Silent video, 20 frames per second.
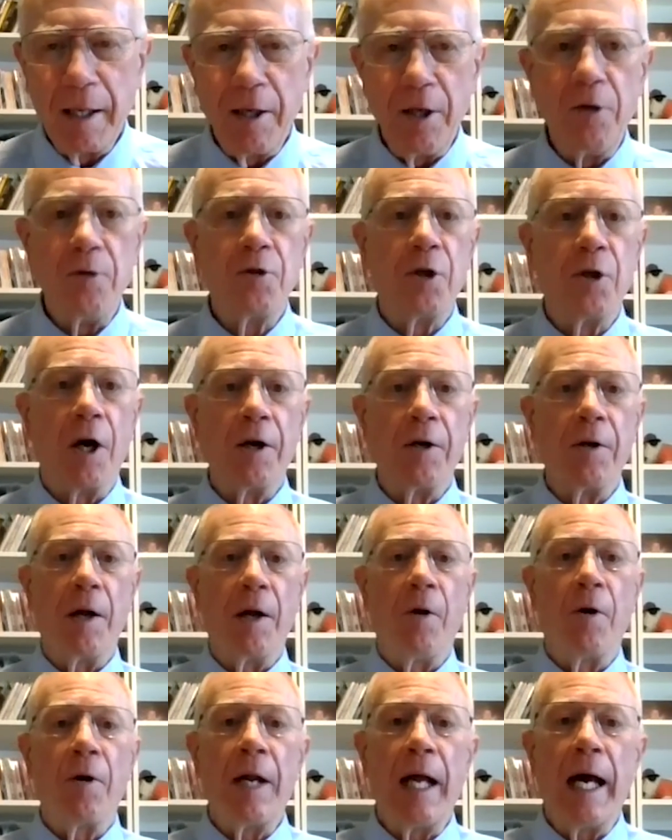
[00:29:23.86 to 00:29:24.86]
You start to
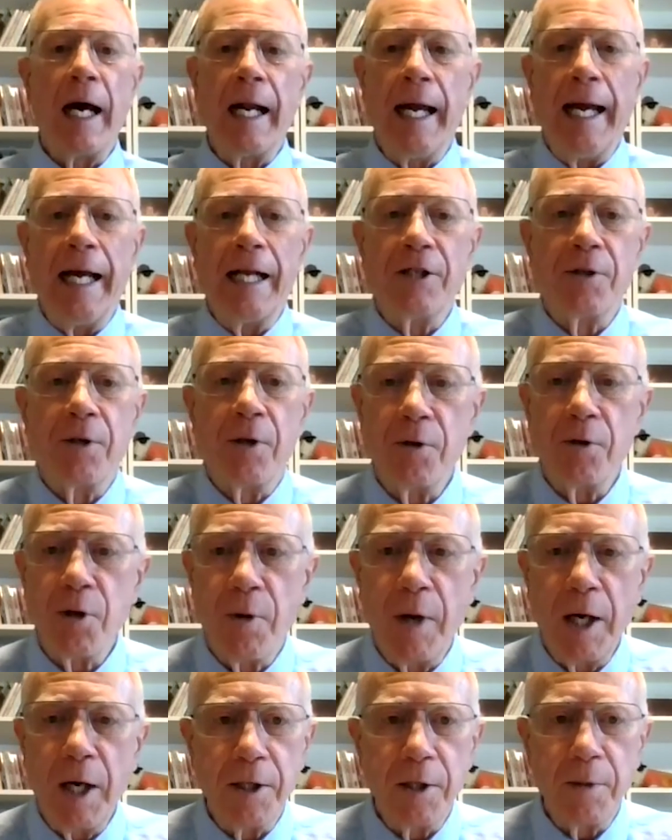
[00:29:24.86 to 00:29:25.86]
learn how to answer those
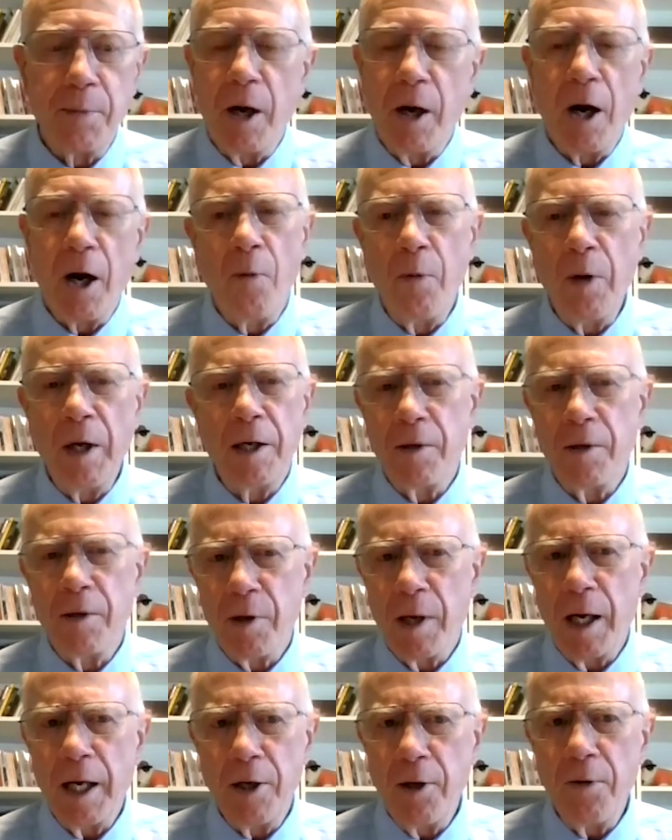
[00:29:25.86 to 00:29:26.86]
questions. But all we
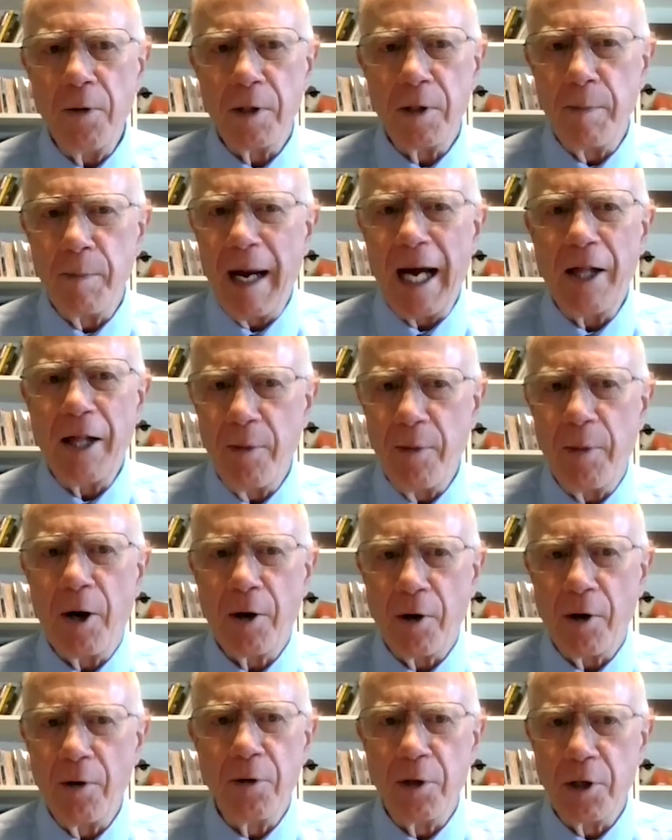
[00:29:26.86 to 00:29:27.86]
try and do is Matthew,
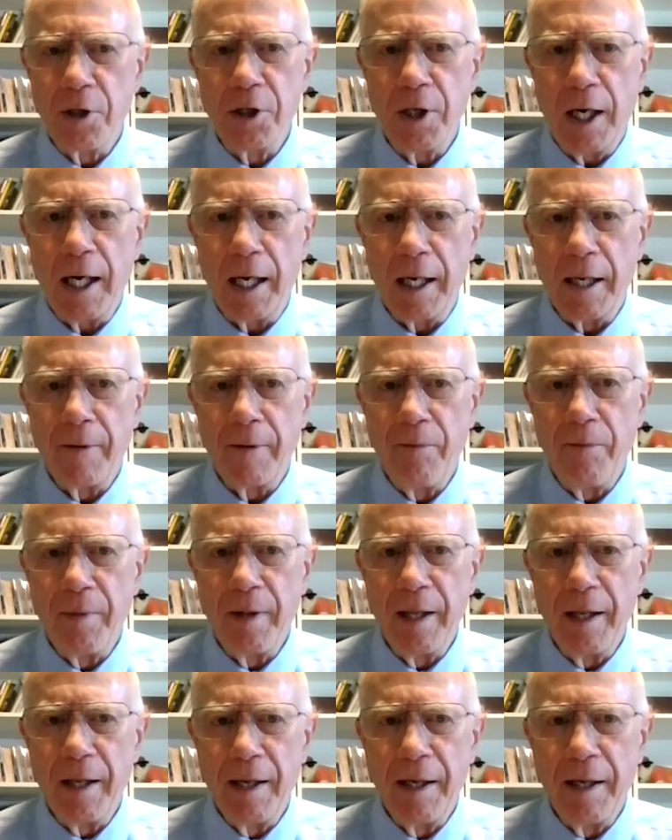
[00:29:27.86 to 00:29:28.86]
Mark, Luke, and John.
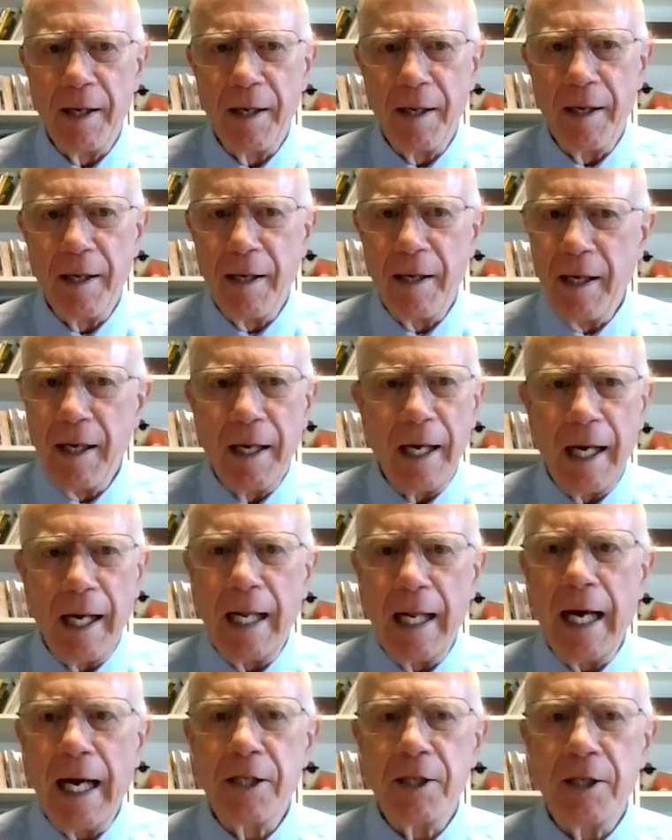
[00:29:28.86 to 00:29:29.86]
And
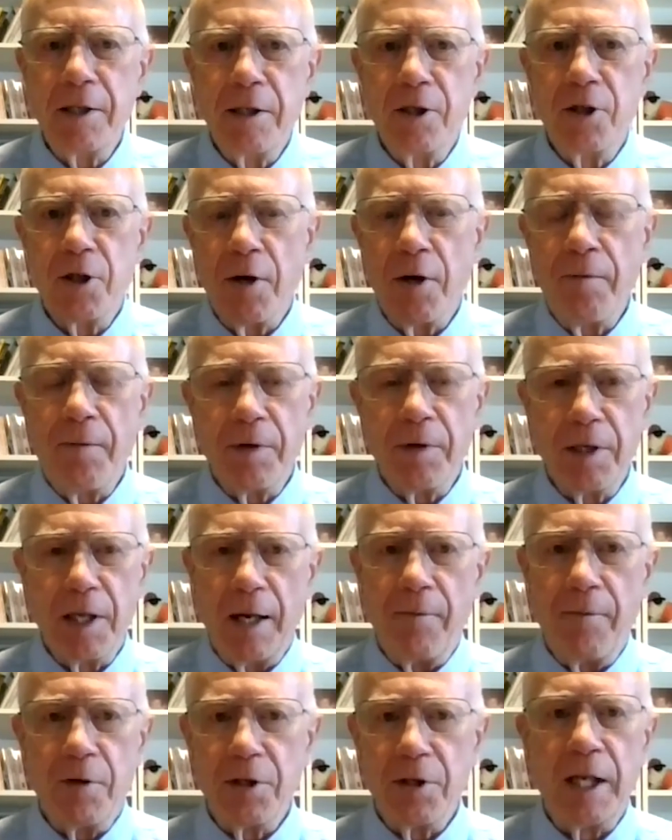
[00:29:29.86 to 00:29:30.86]
that's surface
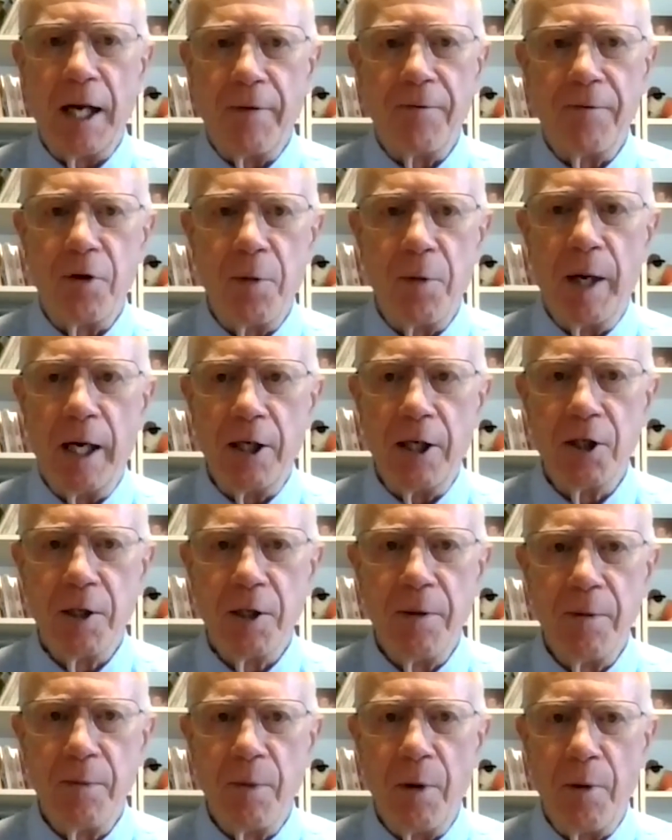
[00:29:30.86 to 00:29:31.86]
level stuff too much,
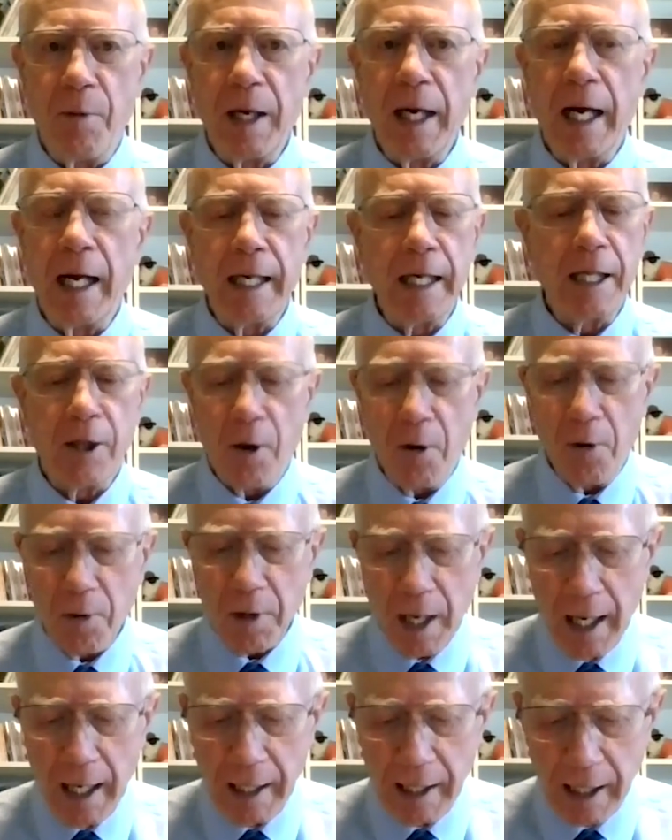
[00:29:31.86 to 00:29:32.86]
where we got to get the whole
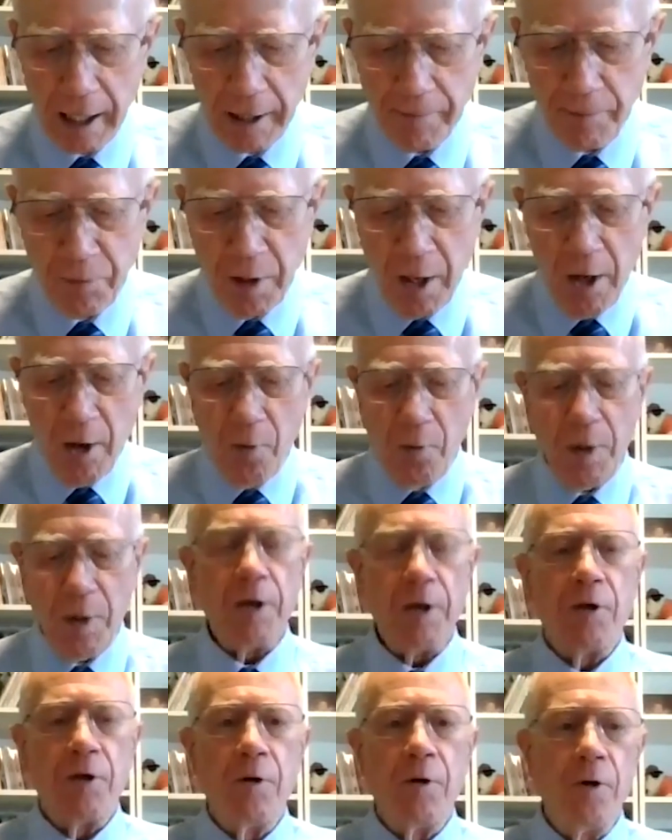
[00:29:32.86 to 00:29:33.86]
context. We
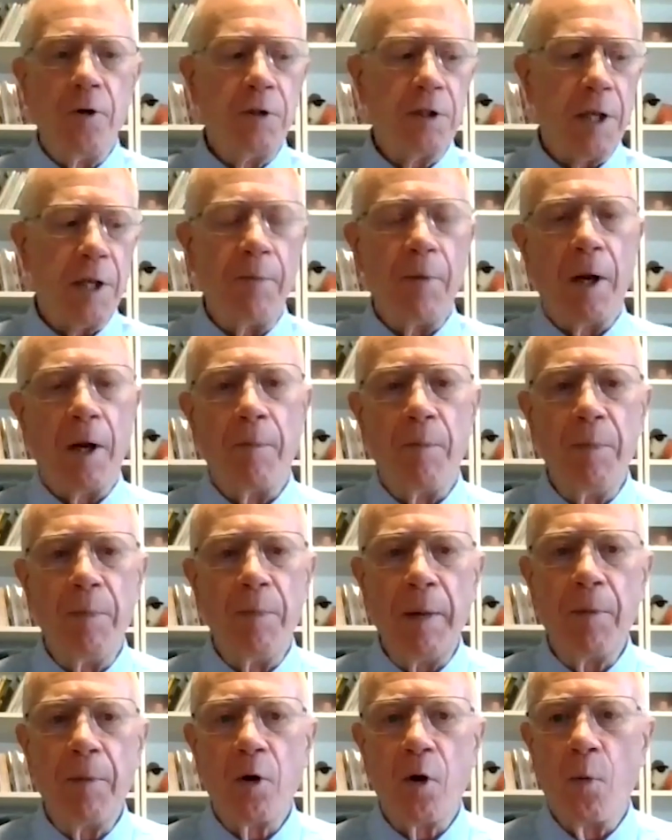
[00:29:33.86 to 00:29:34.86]
need to do something on
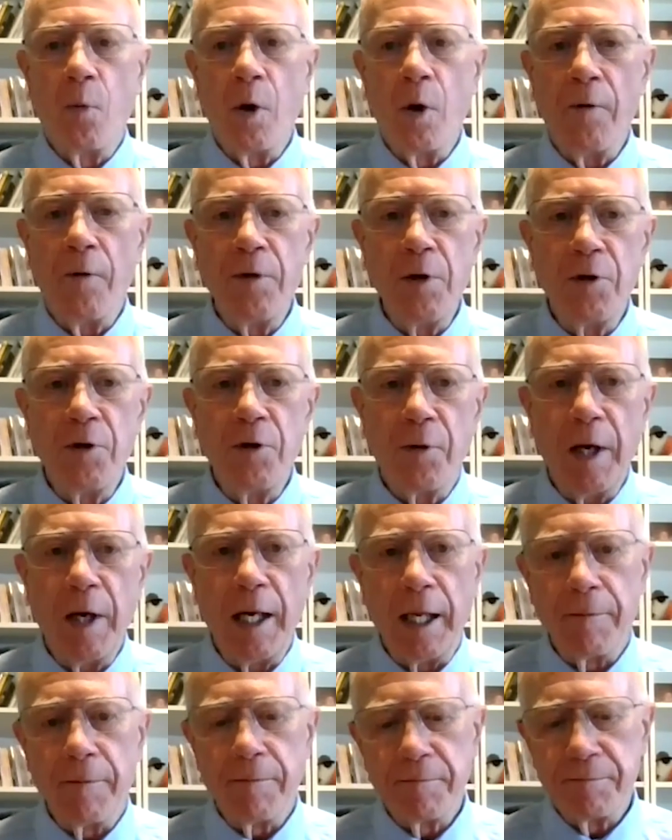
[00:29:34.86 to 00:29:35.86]
biblical worldview
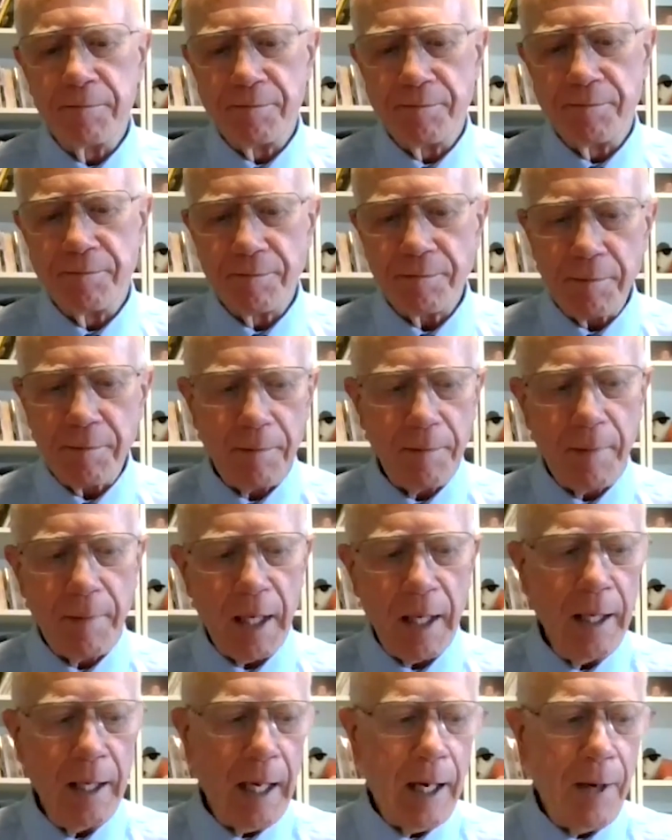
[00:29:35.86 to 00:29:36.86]
training.
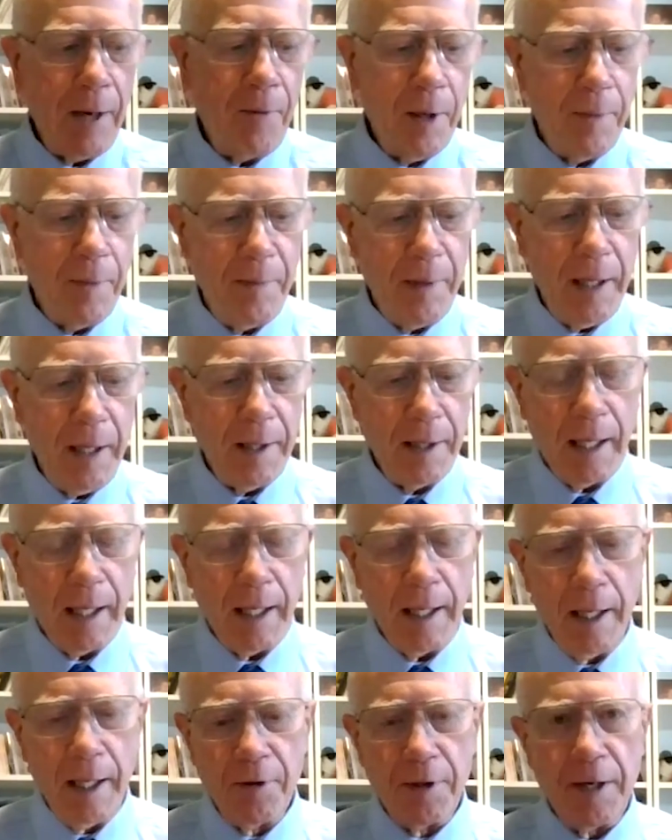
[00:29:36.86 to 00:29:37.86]
Now I want to be a
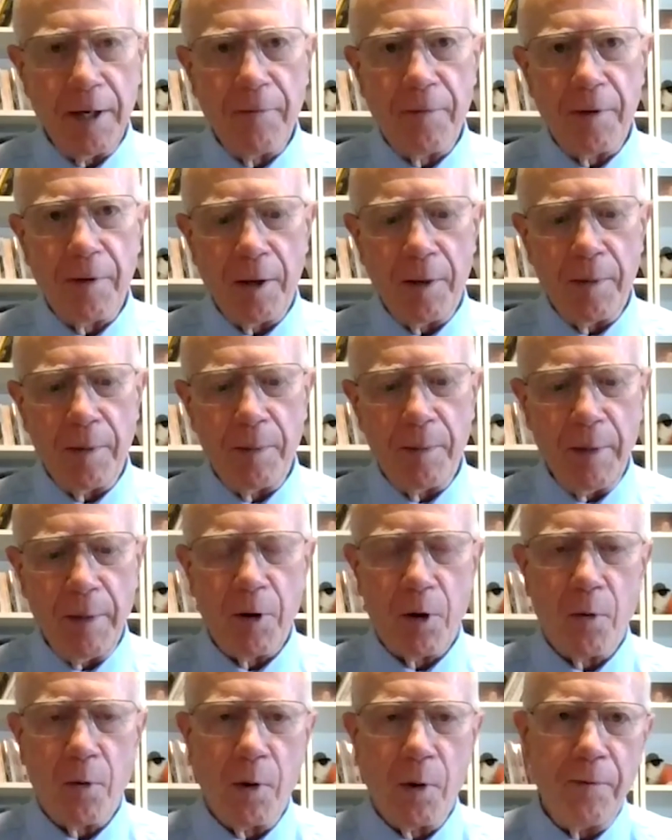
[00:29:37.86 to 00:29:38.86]
little different on
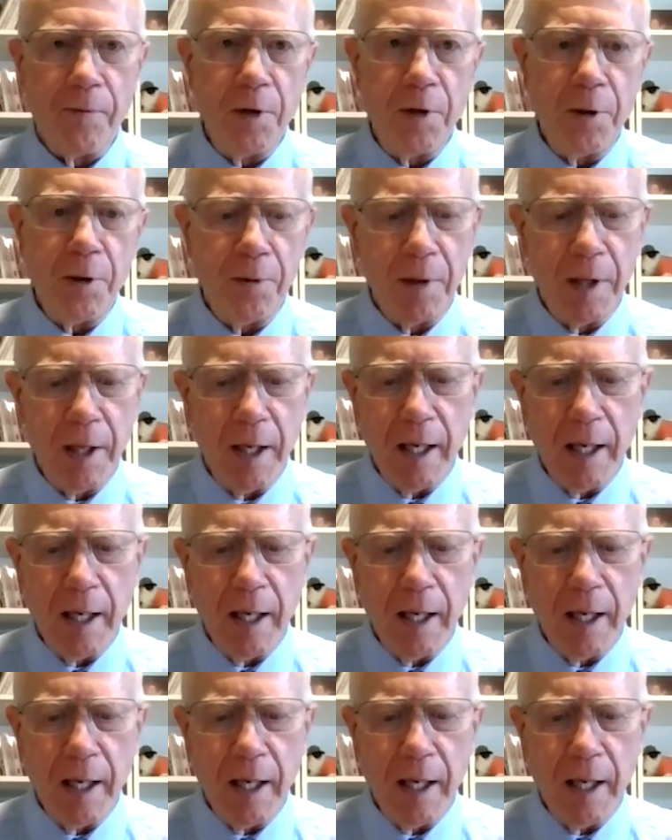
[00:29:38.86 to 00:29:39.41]
biblical worldview.